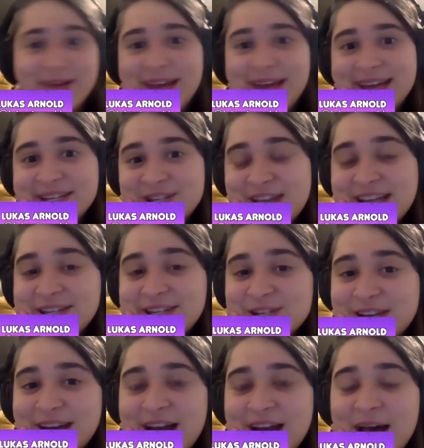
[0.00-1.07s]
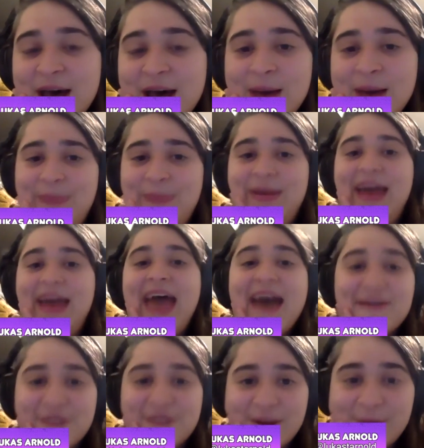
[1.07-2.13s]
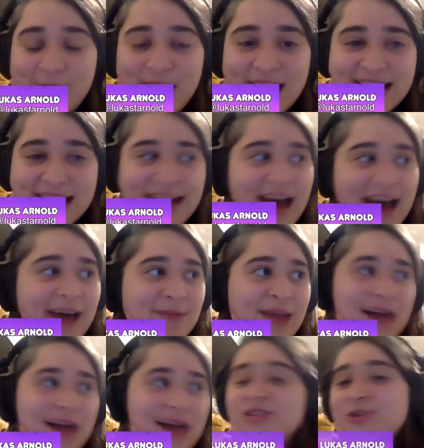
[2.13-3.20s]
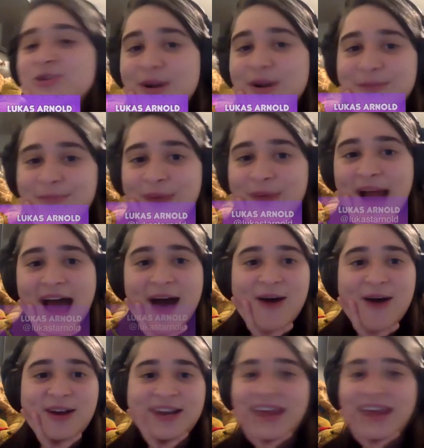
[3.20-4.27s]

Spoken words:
Changing it up, everyone. I'm Gabby Jordan Brown.